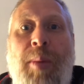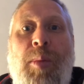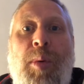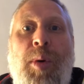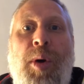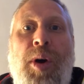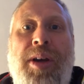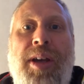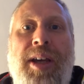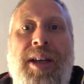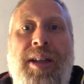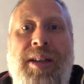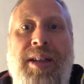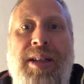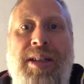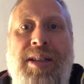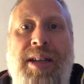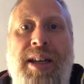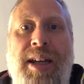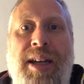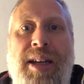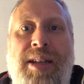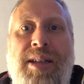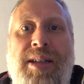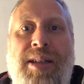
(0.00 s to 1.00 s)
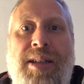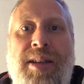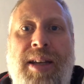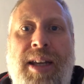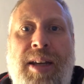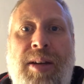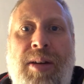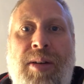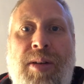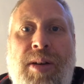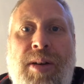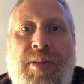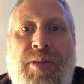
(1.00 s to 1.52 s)
working these days
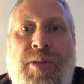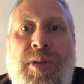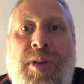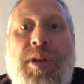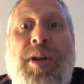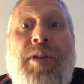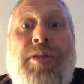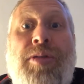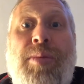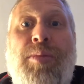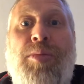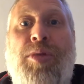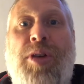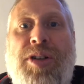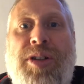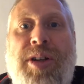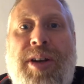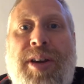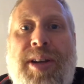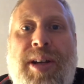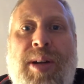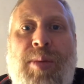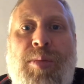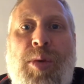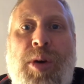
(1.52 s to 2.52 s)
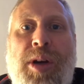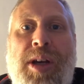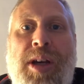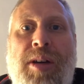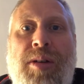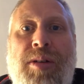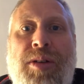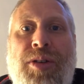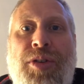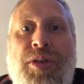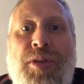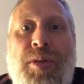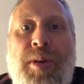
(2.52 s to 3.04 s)
and for the different projects that I'm
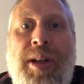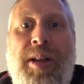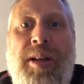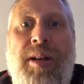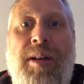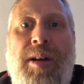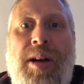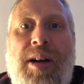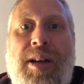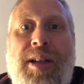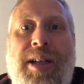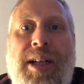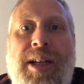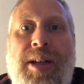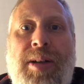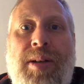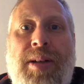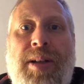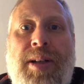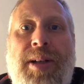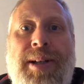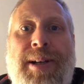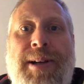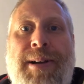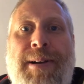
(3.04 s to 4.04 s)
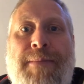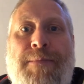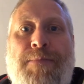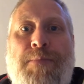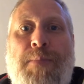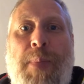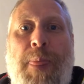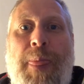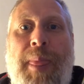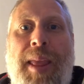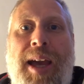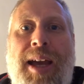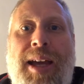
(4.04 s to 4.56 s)
working on during the lockdown.
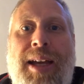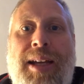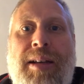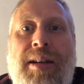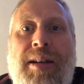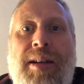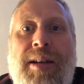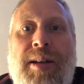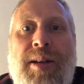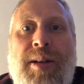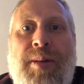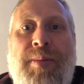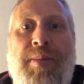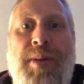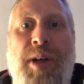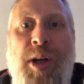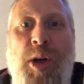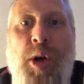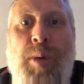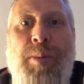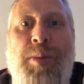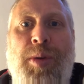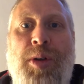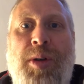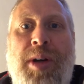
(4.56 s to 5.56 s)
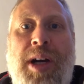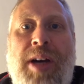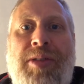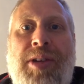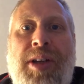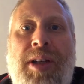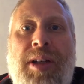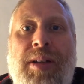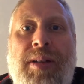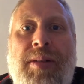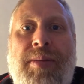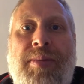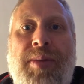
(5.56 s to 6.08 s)
And I hope you're
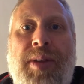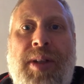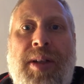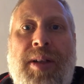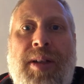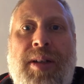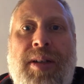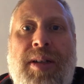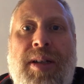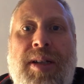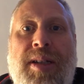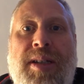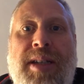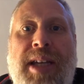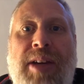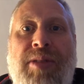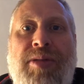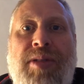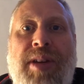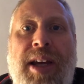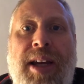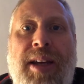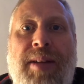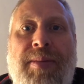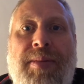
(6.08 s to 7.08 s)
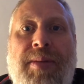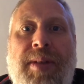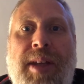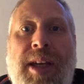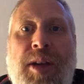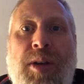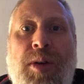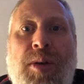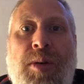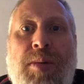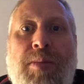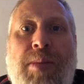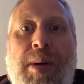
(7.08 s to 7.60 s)
having a safe day.
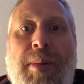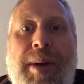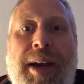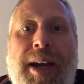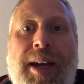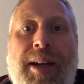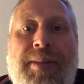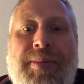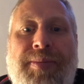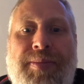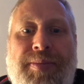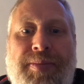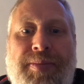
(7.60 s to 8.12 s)
Thank you. Bye-bye.